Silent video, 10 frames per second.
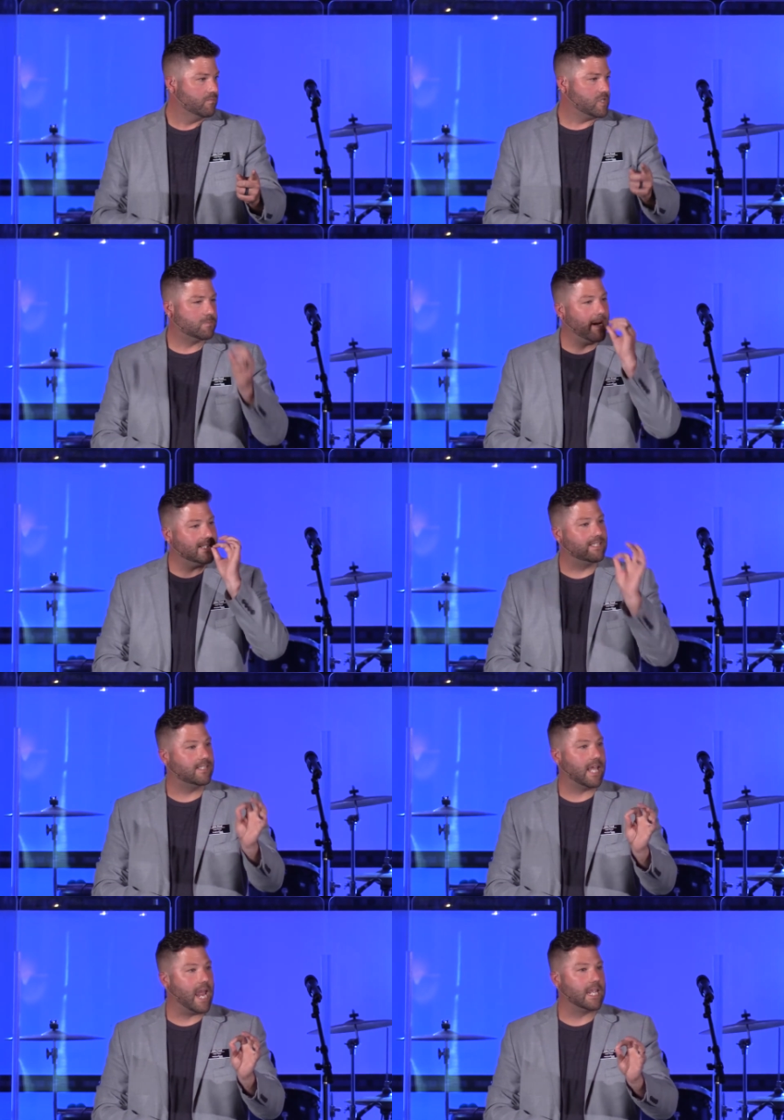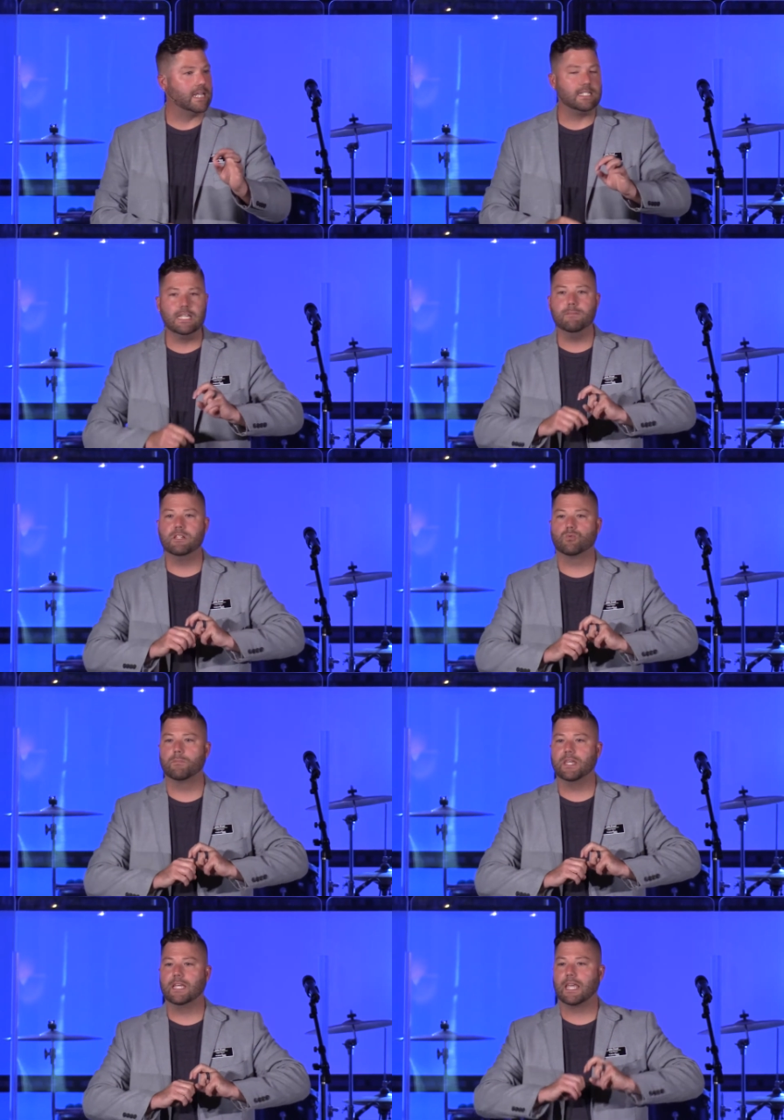Just by saying it, demons were
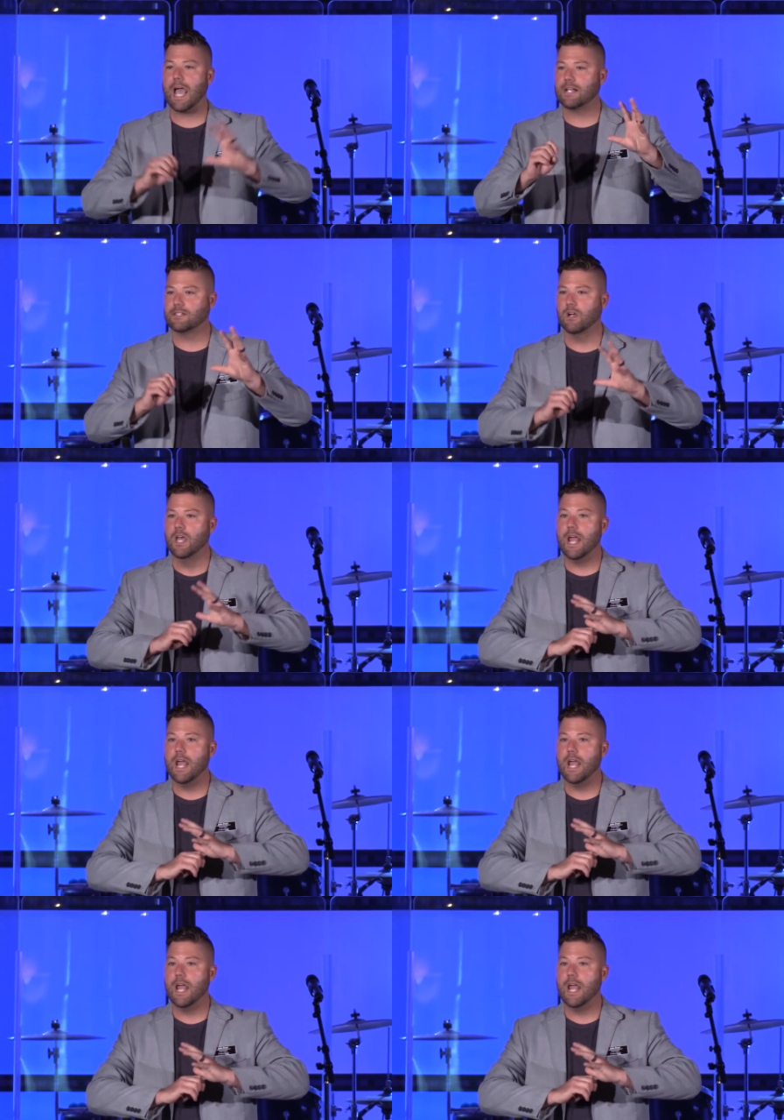being cast out.